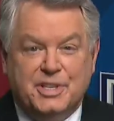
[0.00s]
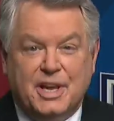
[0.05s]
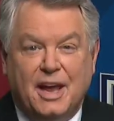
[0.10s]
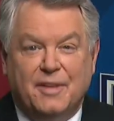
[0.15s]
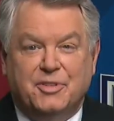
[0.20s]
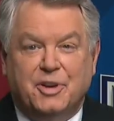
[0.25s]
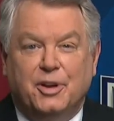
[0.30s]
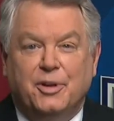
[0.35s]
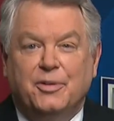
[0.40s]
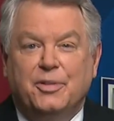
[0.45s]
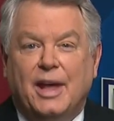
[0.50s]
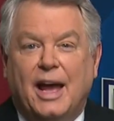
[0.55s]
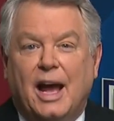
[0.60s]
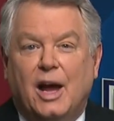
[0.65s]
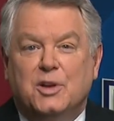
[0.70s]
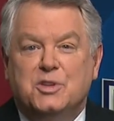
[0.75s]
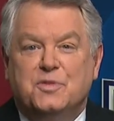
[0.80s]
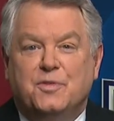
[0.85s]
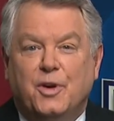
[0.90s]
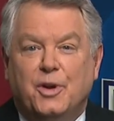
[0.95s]
afternoon, the
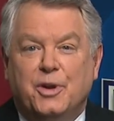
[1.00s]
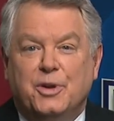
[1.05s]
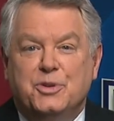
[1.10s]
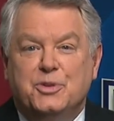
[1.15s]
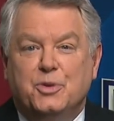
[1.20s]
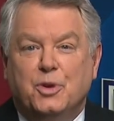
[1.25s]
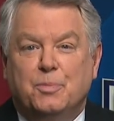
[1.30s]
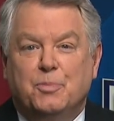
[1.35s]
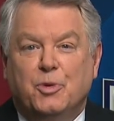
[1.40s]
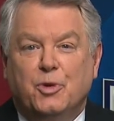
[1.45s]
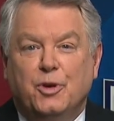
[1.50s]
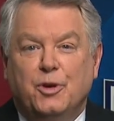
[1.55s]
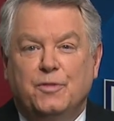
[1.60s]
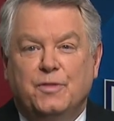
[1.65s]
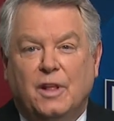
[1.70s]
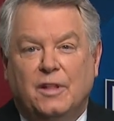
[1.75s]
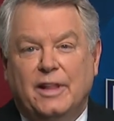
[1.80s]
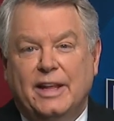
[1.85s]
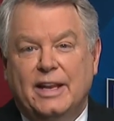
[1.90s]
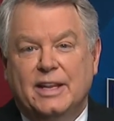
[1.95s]
House voted to approve
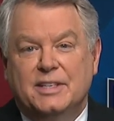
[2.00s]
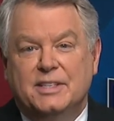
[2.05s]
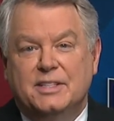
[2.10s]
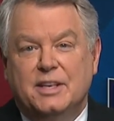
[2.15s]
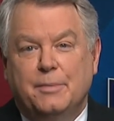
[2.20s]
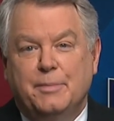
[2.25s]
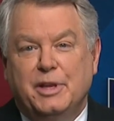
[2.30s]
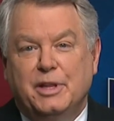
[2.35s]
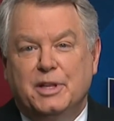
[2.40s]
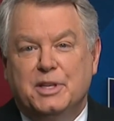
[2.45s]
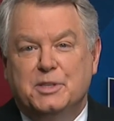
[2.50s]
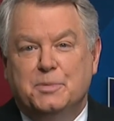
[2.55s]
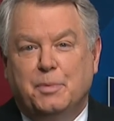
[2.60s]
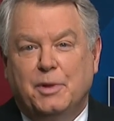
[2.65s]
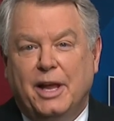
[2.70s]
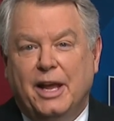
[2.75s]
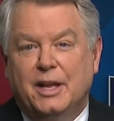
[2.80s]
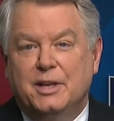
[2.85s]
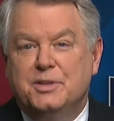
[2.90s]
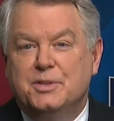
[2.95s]
the latest stimulus
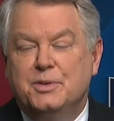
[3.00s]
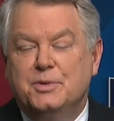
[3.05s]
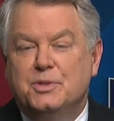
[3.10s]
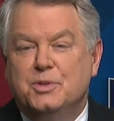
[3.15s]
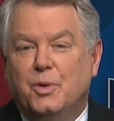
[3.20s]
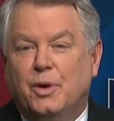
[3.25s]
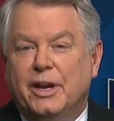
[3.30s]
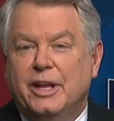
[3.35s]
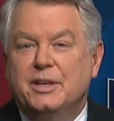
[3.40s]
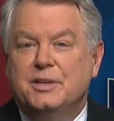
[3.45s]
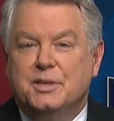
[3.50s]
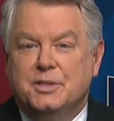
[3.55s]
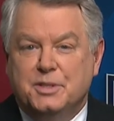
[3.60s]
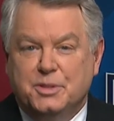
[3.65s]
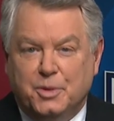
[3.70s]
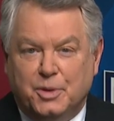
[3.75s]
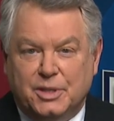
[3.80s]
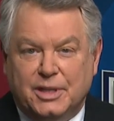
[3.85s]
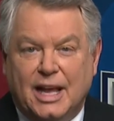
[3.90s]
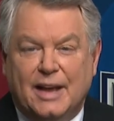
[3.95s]
plan, 220 to
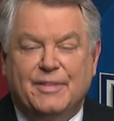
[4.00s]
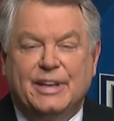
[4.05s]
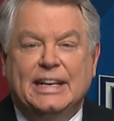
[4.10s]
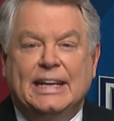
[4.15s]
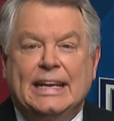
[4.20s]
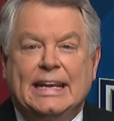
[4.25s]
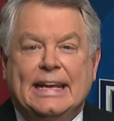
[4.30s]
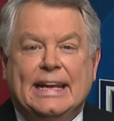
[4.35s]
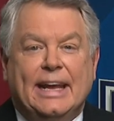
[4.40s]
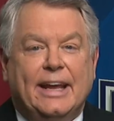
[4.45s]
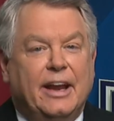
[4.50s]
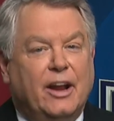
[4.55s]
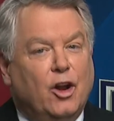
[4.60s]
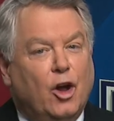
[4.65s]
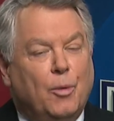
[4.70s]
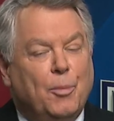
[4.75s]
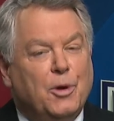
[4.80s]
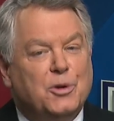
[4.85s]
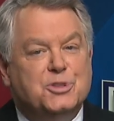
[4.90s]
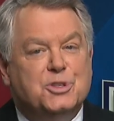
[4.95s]
211, in an
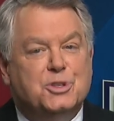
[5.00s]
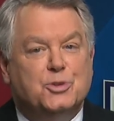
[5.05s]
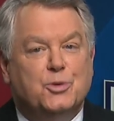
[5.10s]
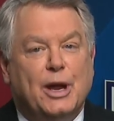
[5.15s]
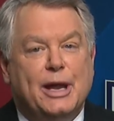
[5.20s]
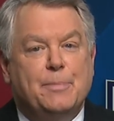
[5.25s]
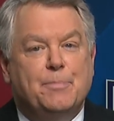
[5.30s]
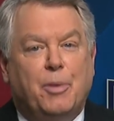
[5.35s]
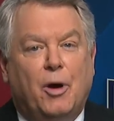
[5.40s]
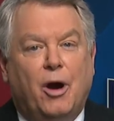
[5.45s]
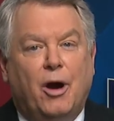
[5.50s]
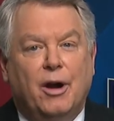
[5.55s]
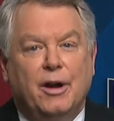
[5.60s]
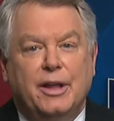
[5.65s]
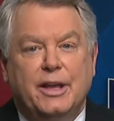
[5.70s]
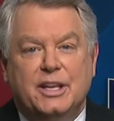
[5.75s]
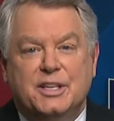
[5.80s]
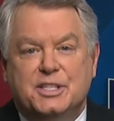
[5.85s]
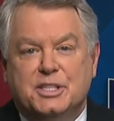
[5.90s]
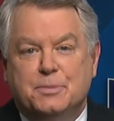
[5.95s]
almost straight
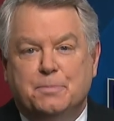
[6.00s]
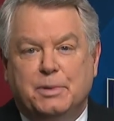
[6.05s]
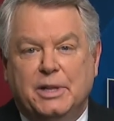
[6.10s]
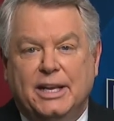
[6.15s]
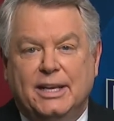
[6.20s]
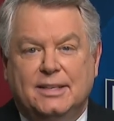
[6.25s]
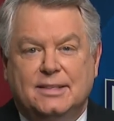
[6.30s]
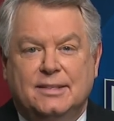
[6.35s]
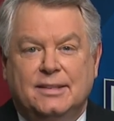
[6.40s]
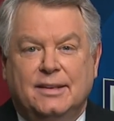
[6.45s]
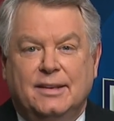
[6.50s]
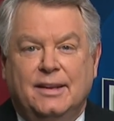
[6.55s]
party split.